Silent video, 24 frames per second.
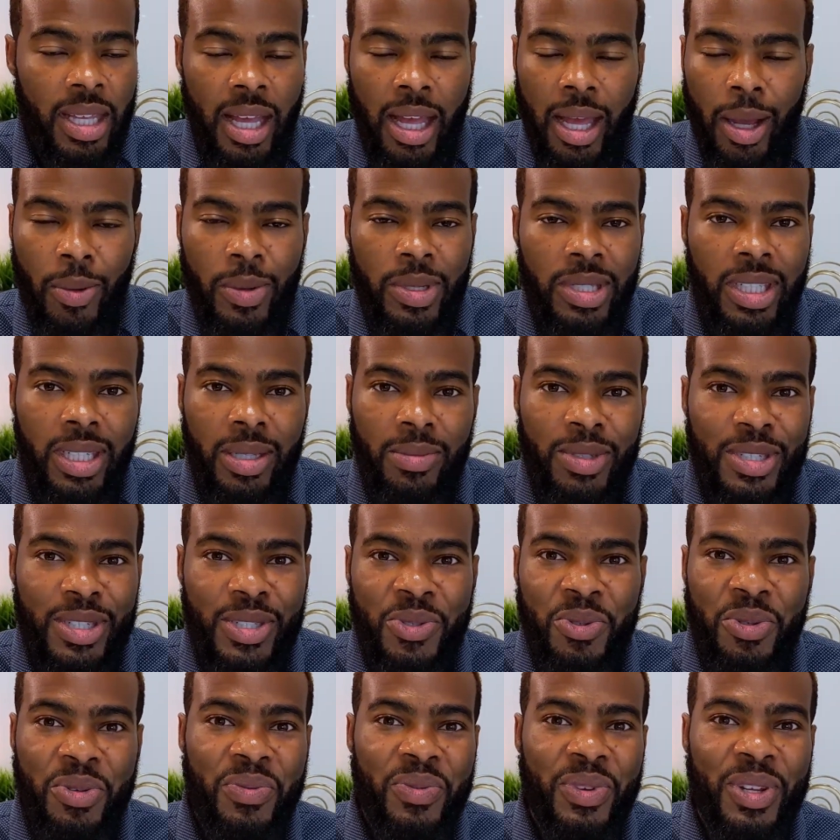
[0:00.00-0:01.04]
I always keep the
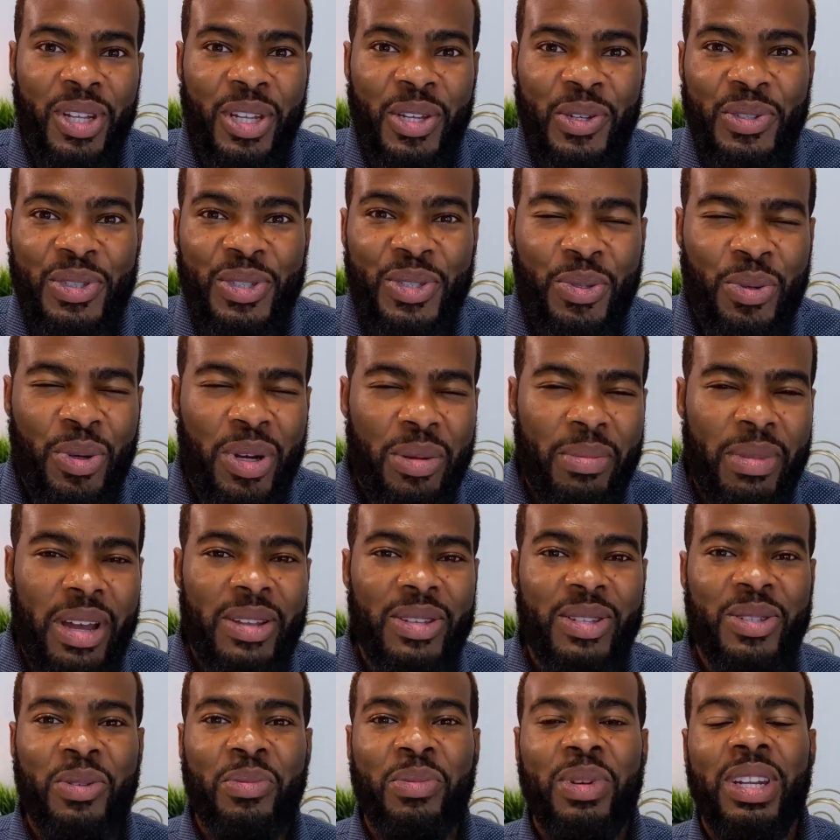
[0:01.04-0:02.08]
student videos short,
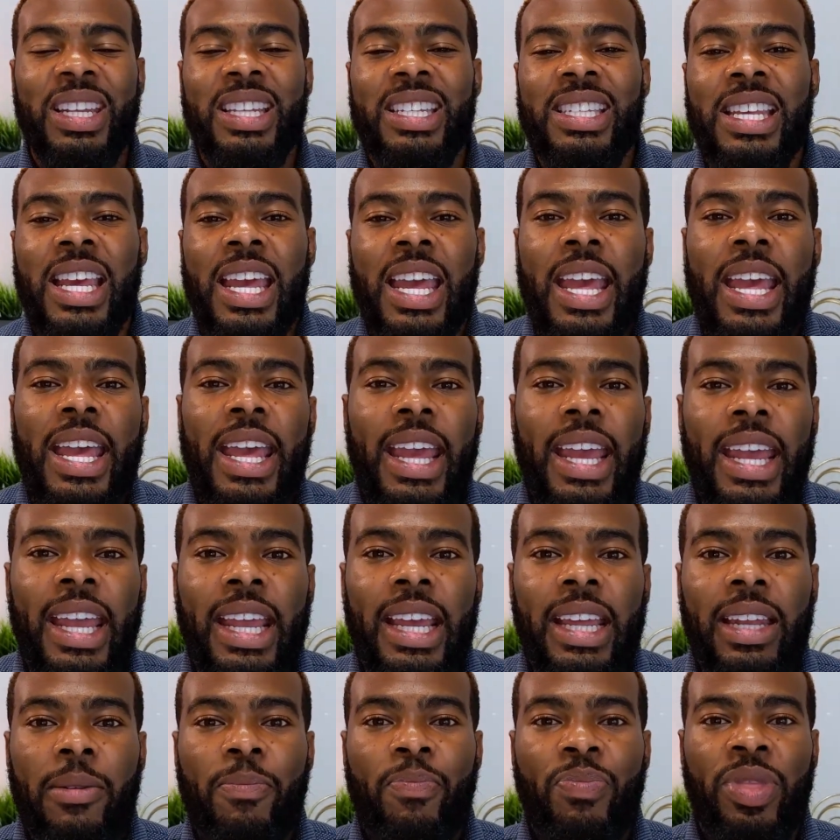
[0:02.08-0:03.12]
about two minutes
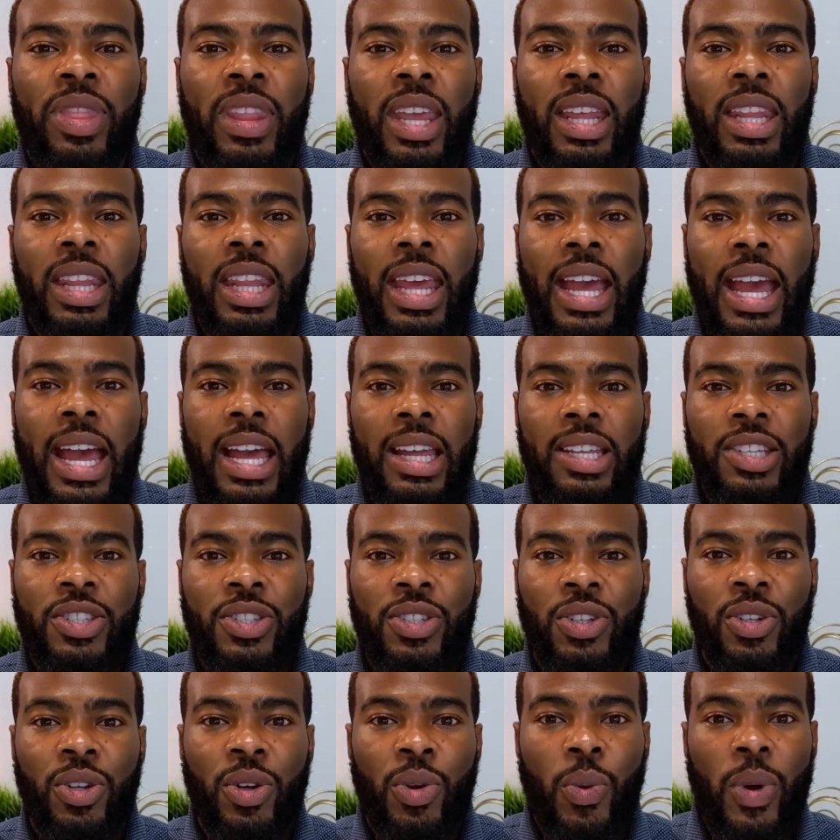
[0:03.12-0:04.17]
and then they
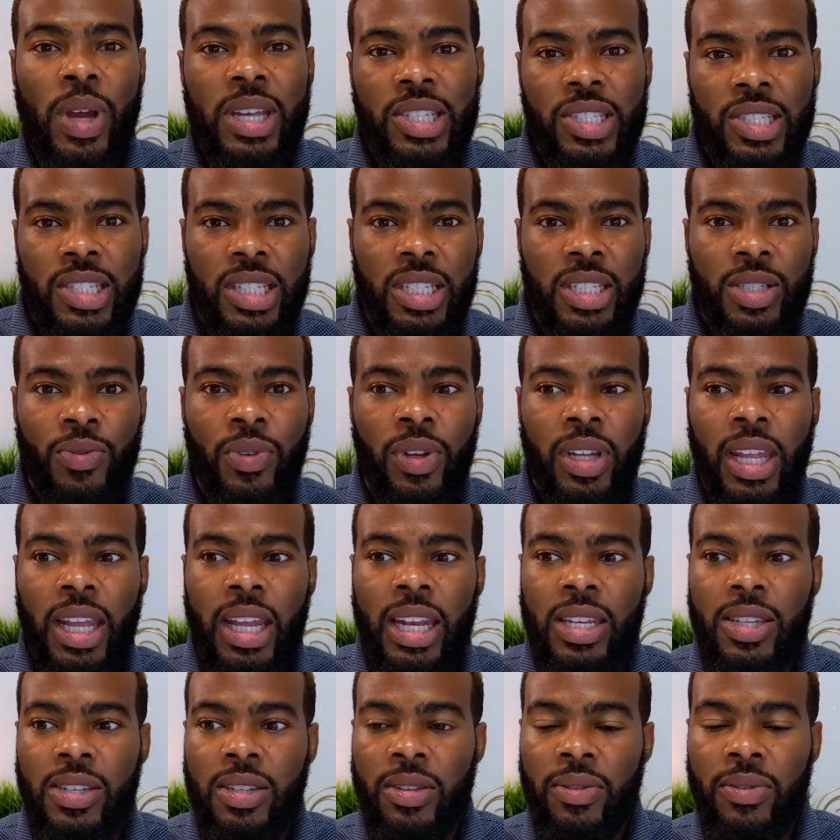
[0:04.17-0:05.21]
answer questions
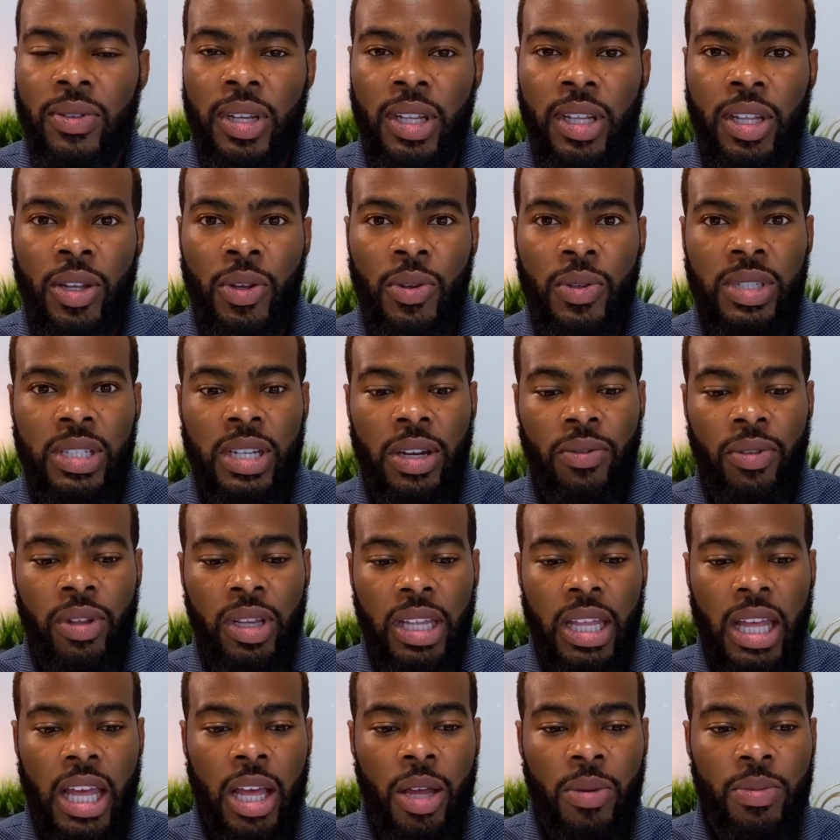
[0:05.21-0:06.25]
related to the videos that
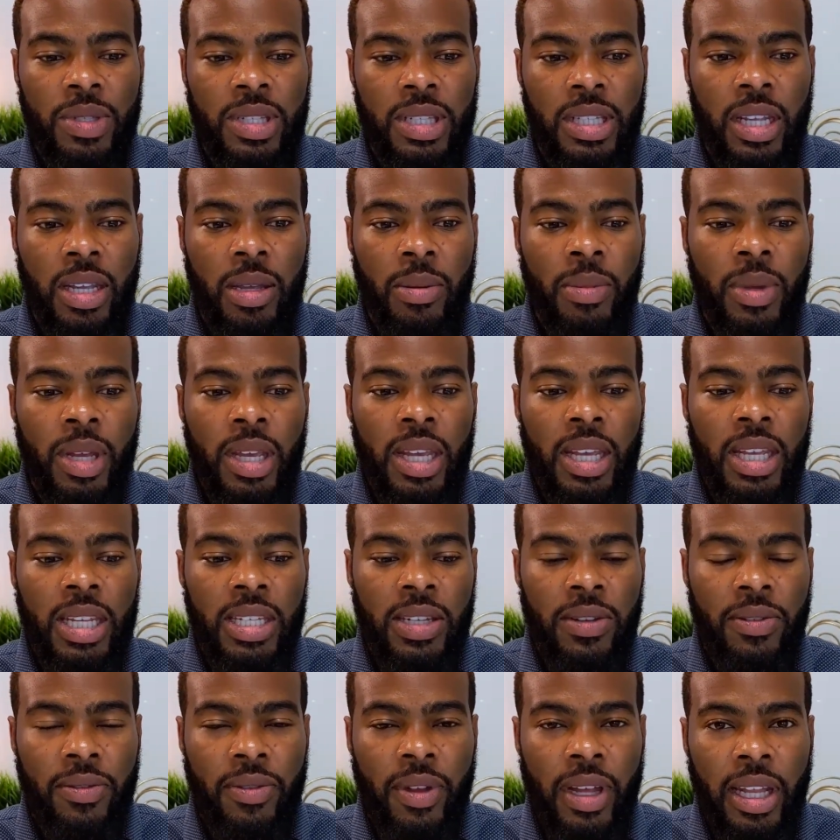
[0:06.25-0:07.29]
really helps them
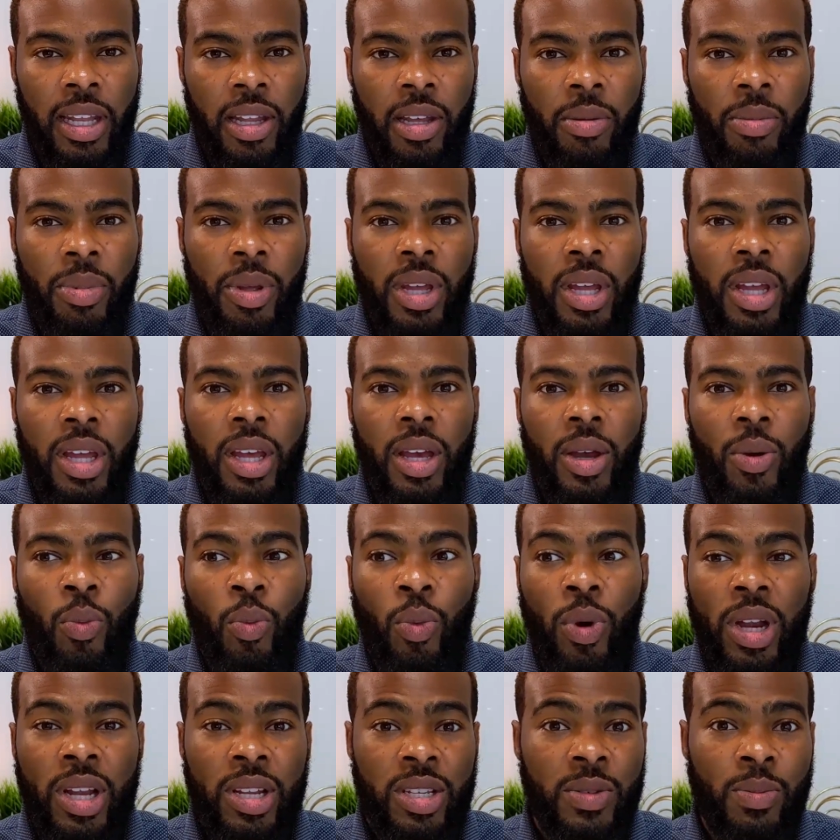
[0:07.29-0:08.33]
develop
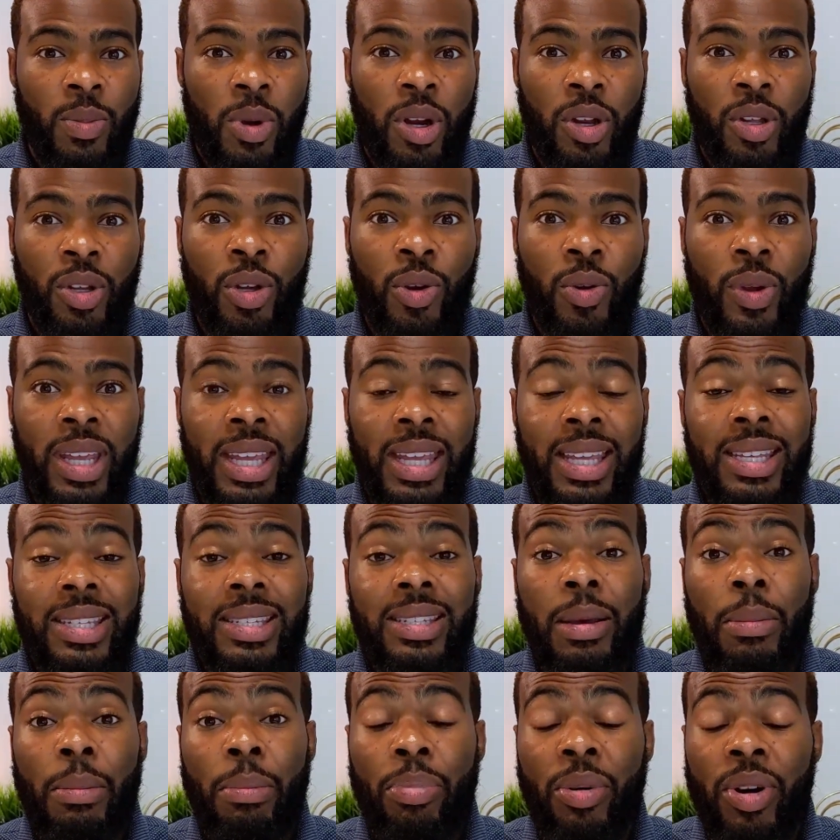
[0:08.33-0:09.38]
what a smarter goal is,
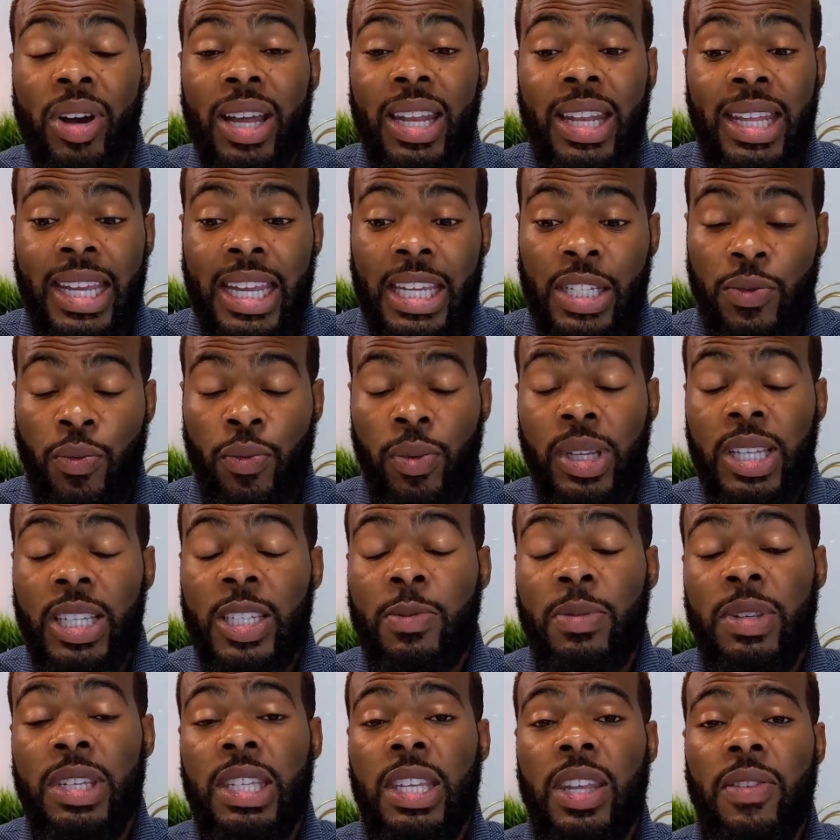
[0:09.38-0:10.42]
but it gets really
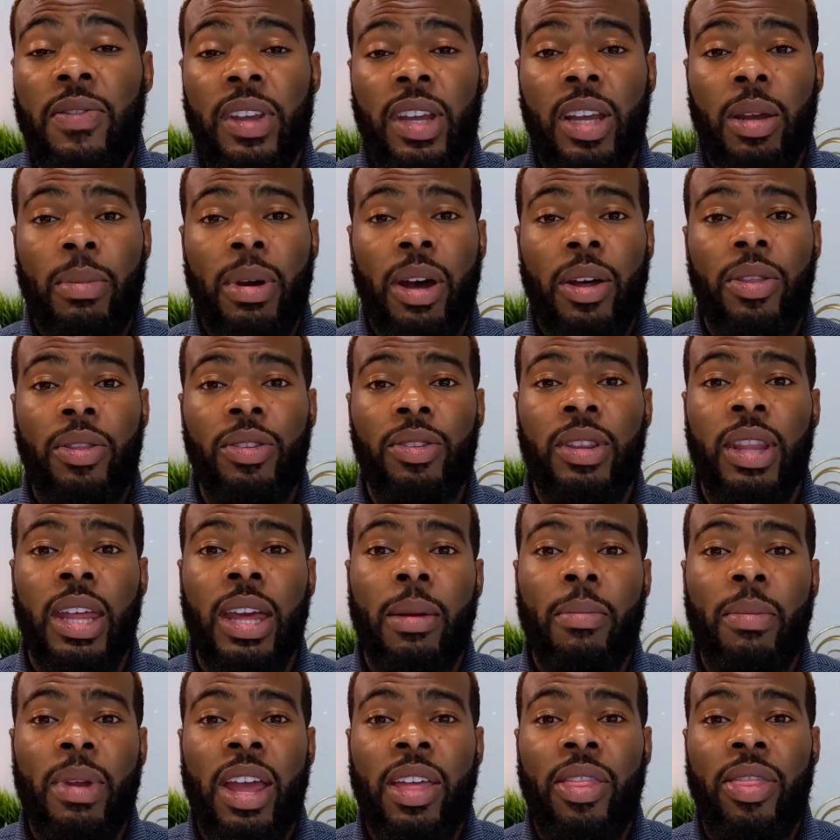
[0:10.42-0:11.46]
specific about
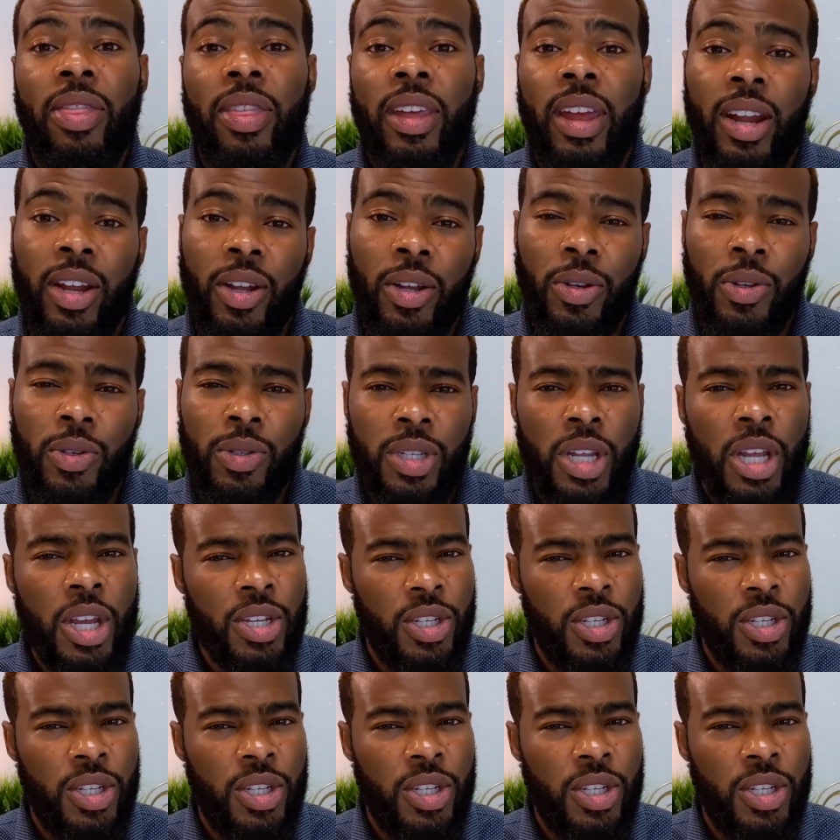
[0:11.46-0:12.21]
them and their goals.